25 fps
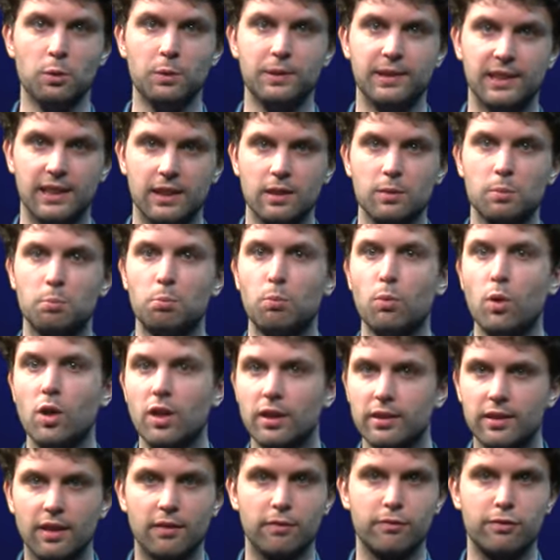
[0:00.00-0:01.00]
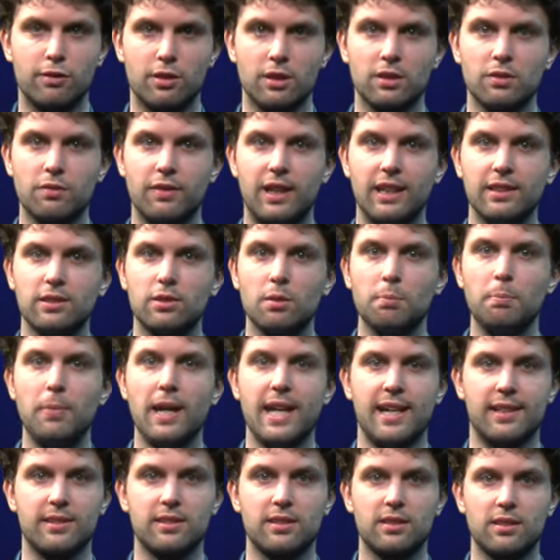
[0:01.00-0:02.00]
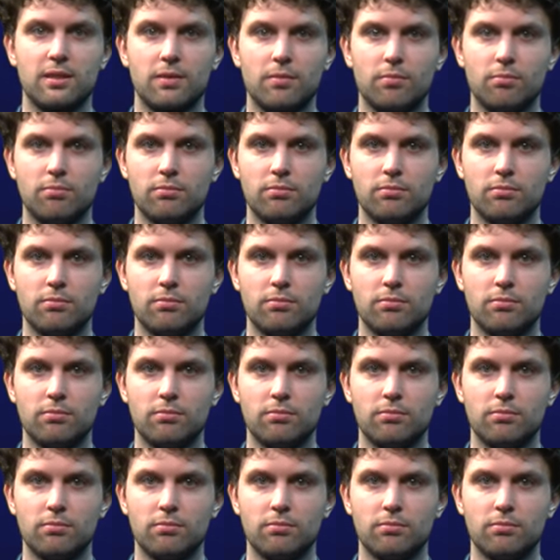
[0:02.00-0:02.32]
who need more than 4 tries to pass.